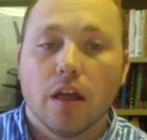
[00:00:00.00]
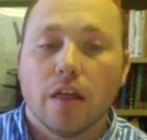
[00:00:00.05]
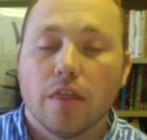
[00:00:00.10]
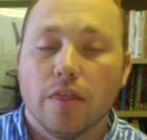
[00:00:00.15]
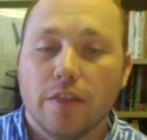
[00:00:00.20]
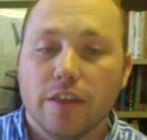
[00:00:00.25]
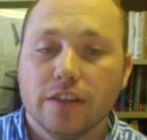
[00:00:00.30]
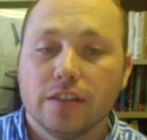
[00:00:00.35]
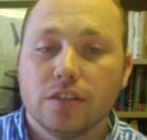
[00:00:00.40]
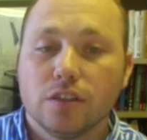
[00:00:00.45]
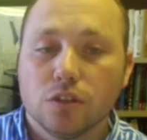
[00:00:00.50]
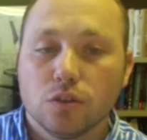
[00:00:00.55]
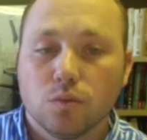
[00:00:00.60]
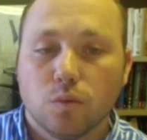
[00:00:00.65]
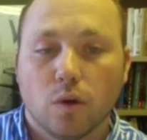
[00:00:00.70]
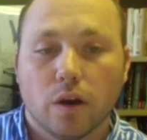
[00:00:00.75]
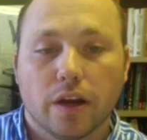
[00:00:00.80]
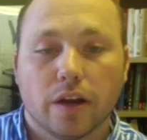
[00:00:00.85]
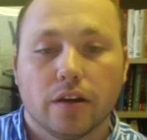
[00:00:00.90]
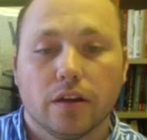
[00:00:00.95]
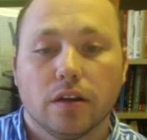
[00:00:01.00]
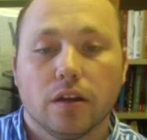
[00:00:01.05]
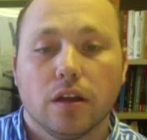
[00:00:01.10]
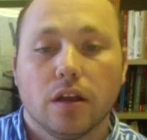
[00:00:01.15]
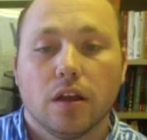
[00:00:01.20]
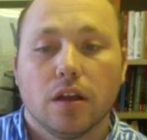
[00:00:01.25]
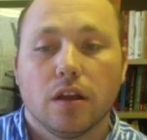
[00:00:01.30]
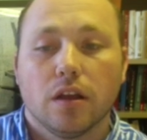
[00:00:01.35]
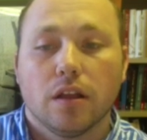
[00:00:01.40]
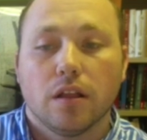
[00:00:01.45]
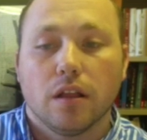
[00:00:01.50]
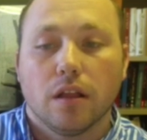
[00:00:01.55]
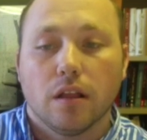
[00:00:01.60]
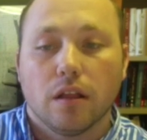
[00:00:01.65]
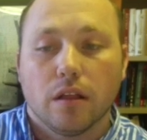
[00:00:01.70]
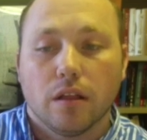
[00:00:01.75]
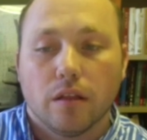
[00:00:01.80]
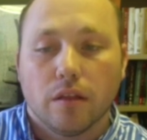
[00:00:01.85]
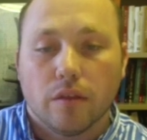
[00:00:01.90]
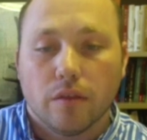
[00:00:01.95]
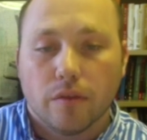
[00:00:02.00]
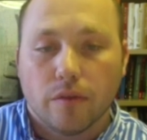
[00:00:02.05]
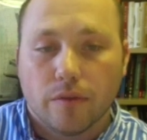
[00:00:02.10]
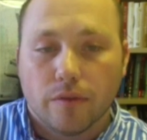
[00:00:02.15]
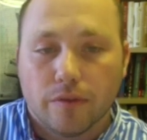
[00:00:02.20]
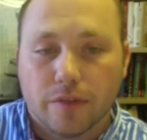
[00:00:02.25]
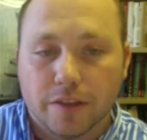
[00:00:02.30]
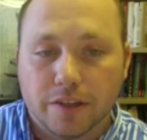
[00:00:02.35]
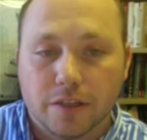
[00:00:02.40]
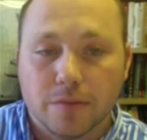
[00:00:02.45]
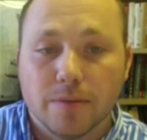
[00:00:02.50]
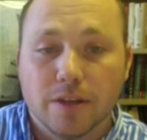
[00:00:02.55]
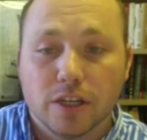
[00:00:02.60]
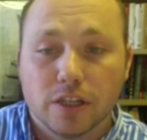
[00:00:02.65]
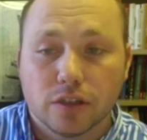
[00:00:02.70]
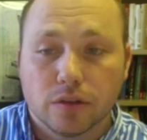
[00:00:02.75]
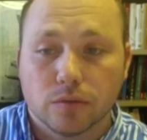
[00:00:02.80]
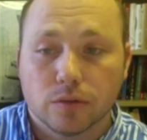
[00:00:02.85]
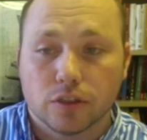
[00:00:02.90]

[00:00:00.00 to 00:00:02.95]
This is where the diminishing